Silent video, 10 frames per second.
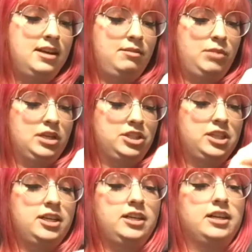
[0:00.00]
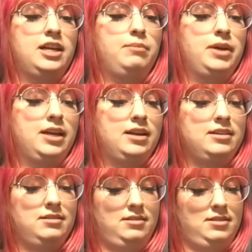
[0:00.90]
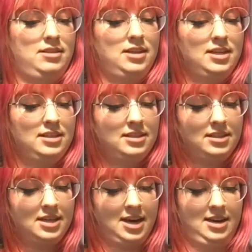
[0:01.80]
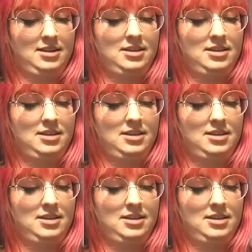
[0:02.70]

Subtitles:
and make sure you're keeping it nice and tight.